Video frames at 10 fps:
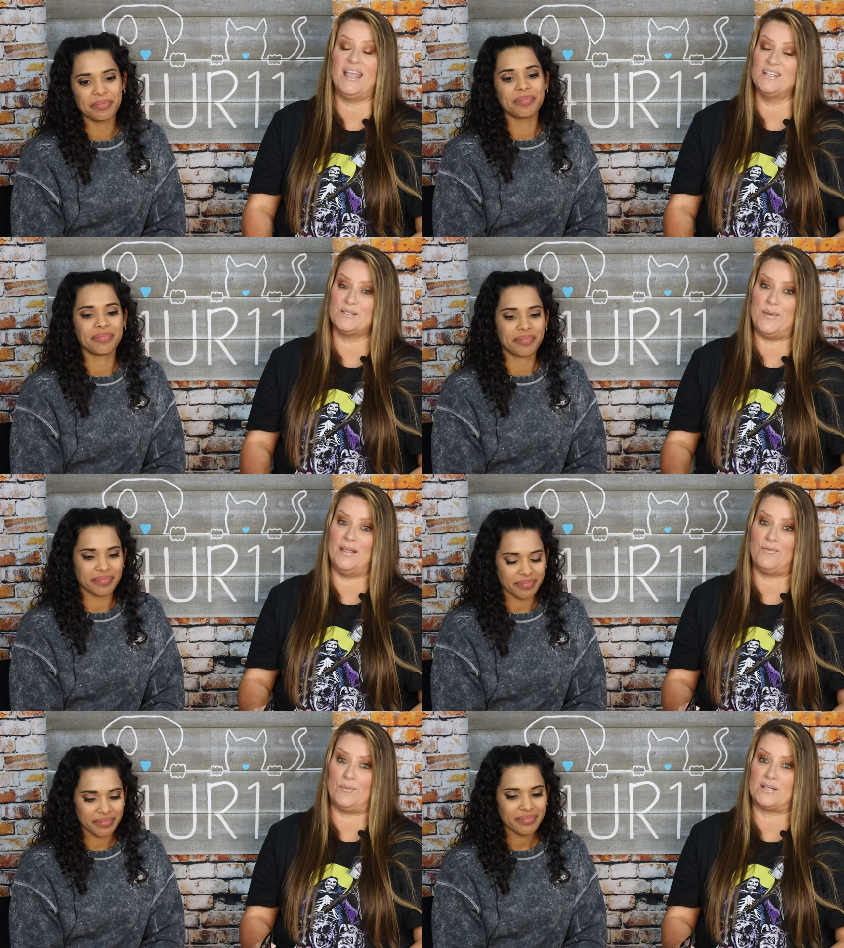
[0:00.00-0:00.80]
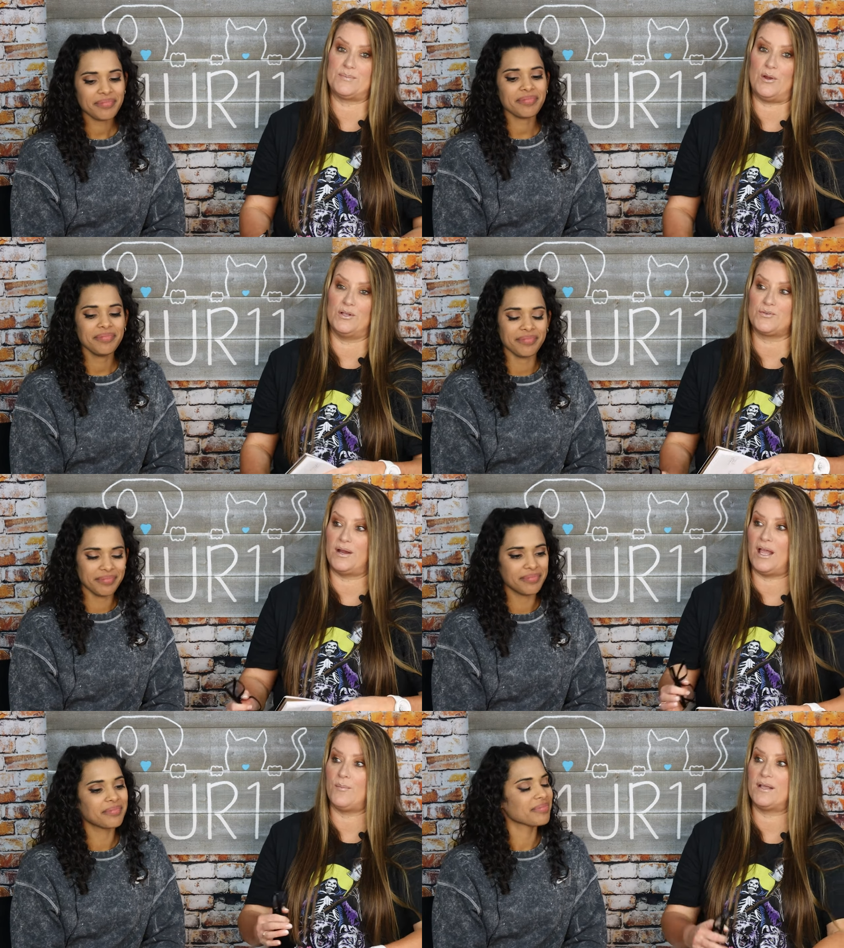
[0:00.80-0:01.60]
Speaker 1: I can speak from experience
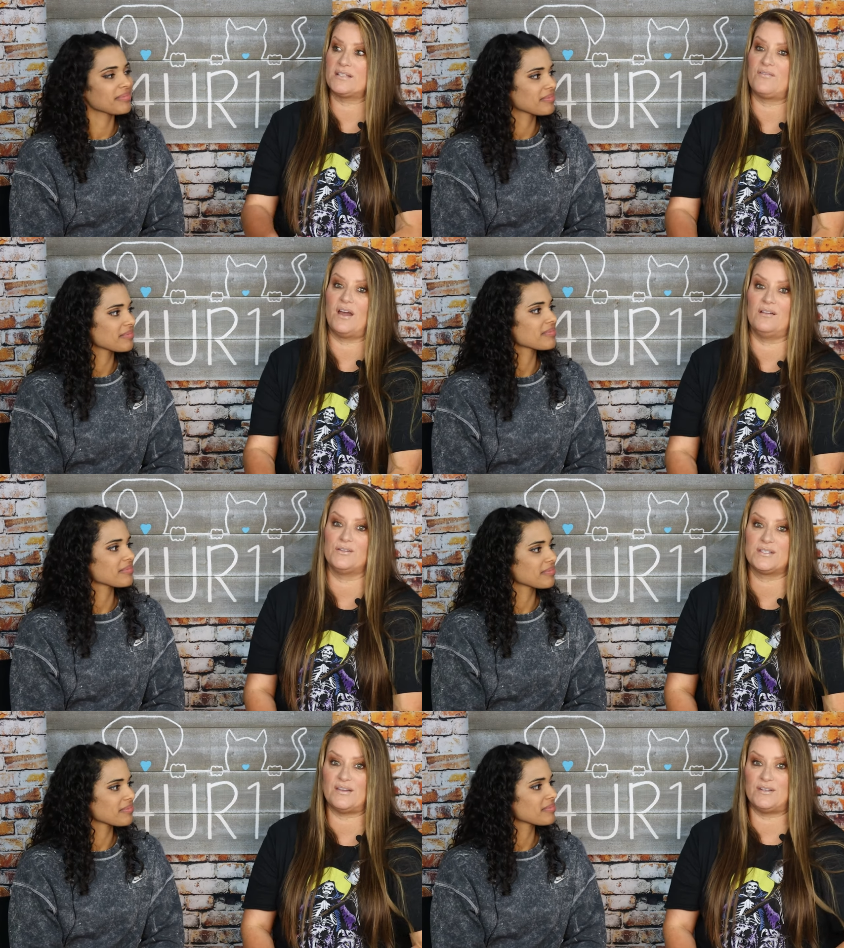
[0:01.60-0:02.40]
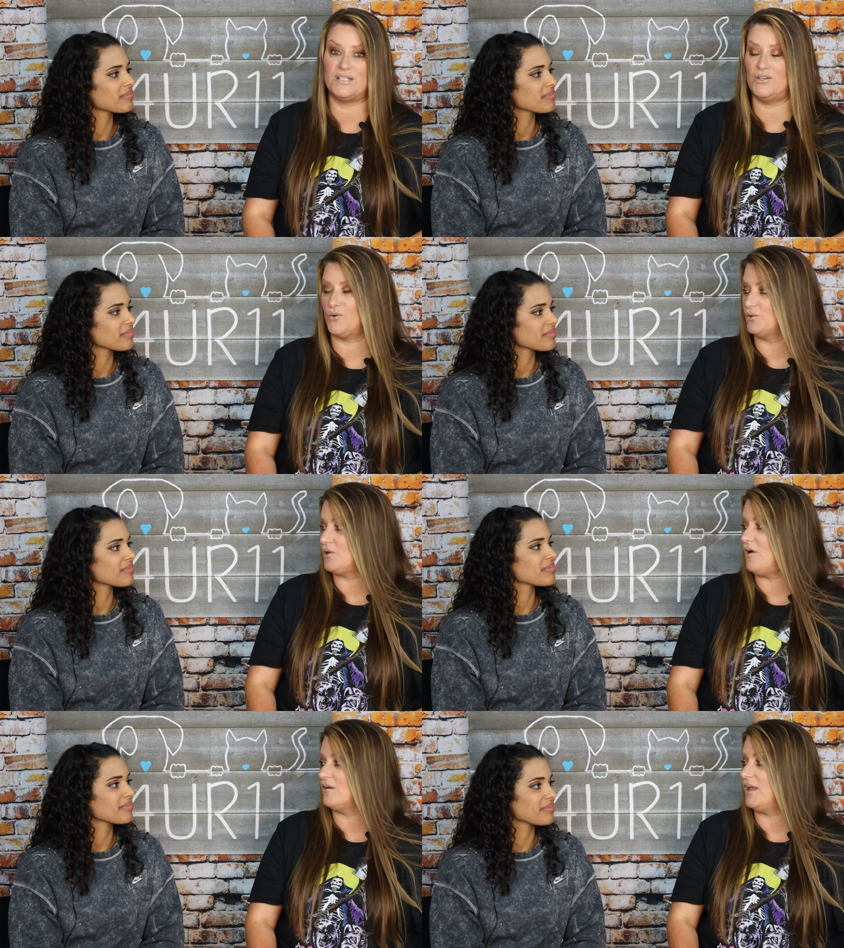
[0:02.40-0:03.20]
right now because I've got a little 17 year old
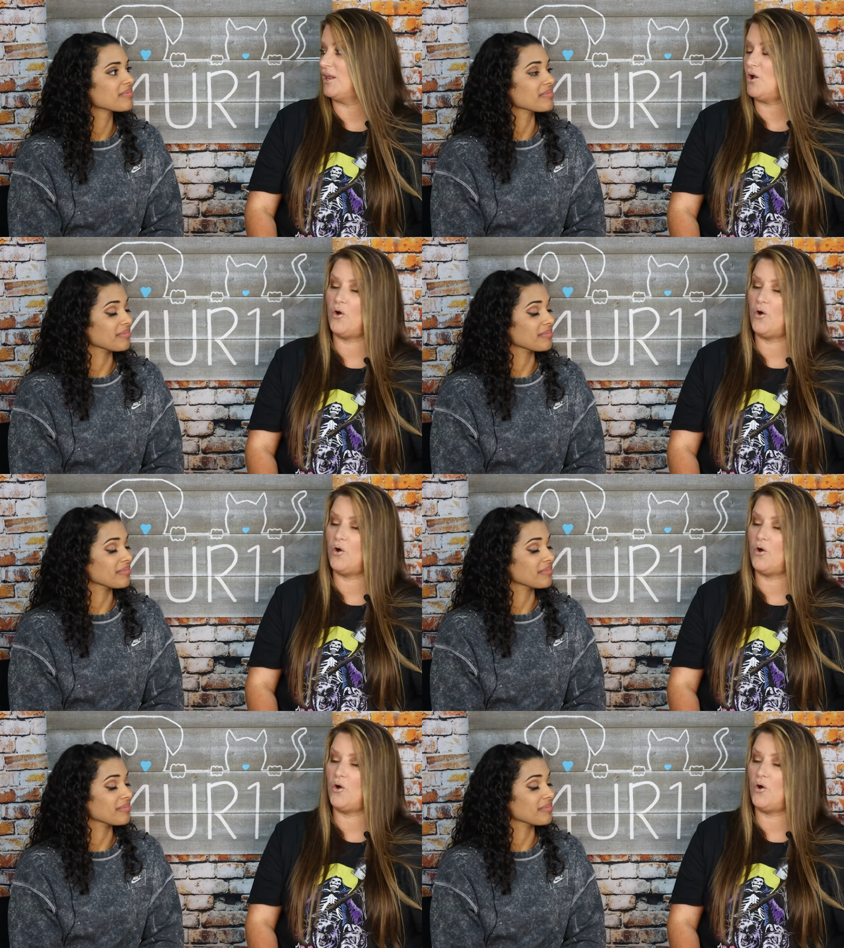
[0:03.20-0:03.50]
dog at mm -hmm.